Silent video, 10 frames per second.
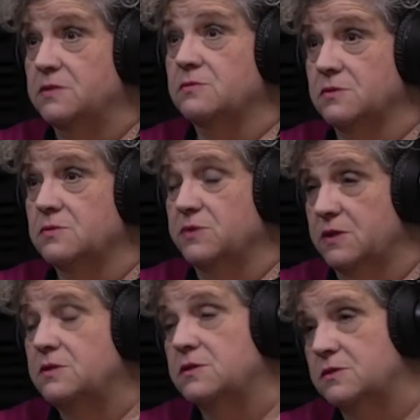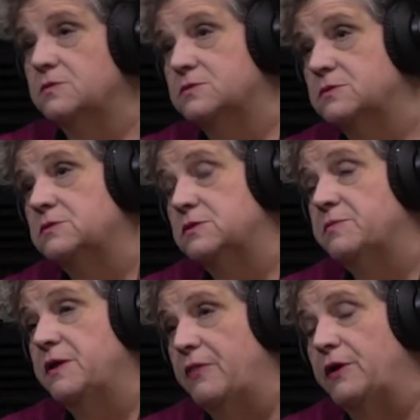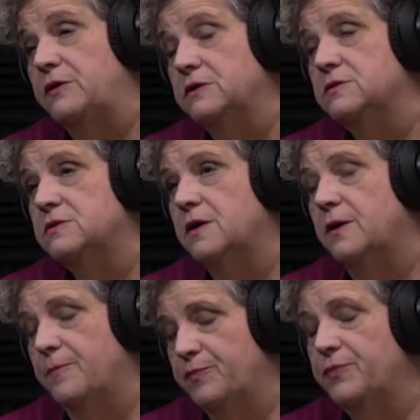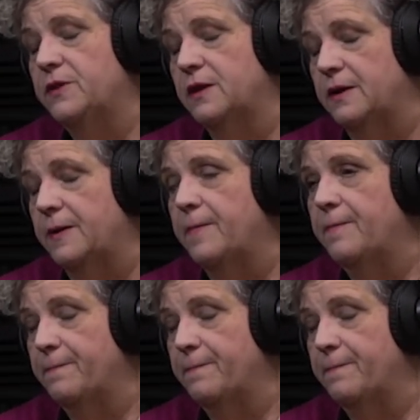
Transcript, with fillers: many students, we need to to be there. Sure. So, yeah, yeah, I'm sure